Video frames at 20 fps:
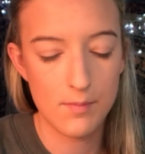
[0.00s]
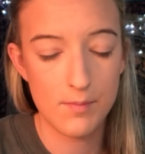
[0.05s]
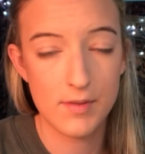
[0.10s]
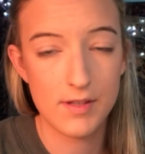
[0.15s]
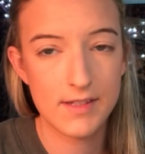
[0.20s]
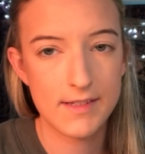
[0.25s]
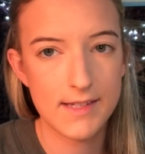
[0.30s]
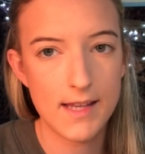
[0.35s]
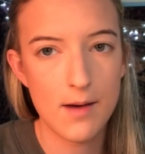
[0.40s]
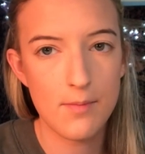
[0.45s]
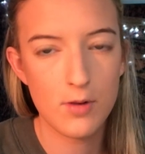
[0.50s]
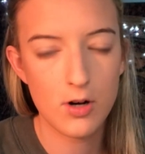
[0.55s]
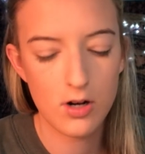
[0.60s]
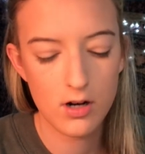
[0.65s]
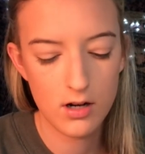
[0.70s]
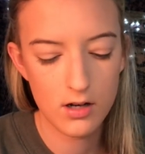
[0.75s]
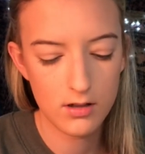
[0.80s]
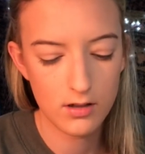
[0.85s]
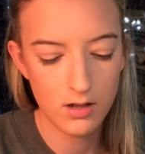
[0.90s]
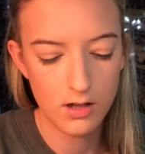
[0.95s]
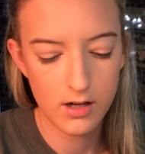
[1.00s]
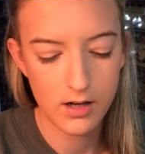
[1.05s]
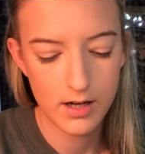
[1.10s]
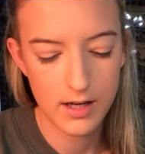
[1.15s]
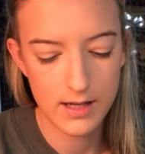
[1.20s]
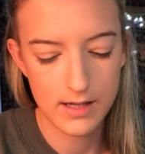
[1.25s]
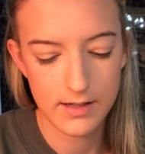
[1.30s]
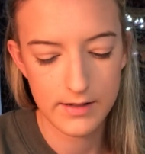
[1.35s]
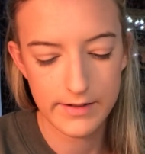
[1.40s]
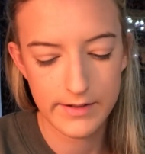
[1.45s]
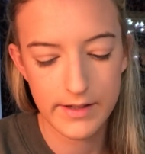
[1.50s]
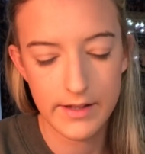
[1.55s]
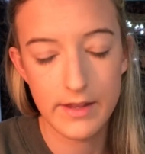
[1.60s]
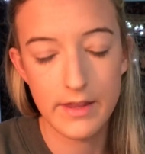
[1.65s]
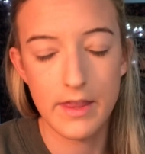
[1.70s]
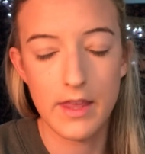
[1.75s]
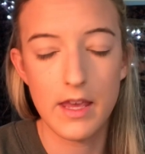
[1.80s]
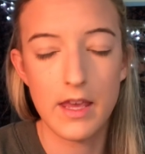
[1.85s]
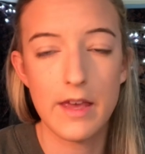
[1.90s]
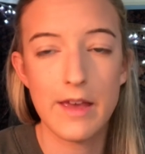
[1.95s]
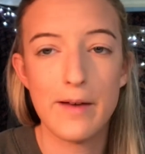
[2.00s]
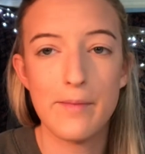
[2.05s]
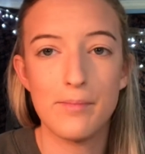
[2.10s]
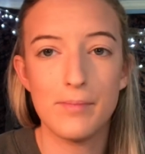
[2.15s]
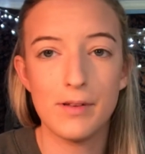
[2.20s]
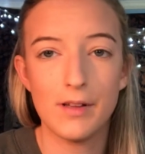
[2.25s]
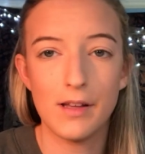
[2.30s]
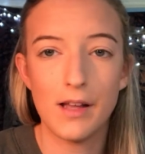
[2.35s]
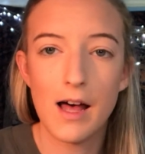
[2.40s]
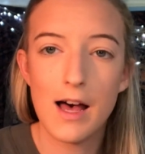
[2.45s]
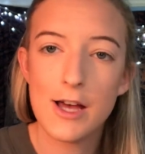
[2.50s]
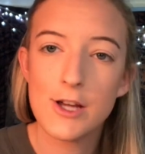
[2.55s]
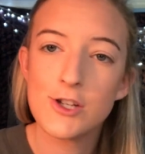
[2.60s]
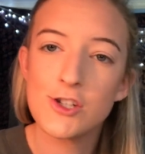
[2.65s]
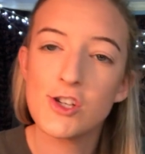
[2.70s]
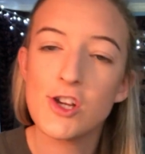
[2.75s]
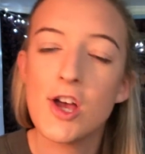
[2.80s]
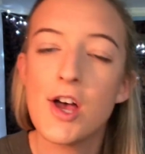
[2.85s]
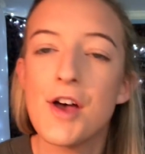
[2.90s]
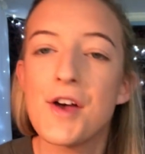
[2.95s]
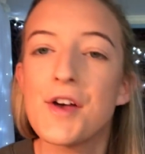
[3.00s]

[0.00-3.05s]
summer look, is the blush.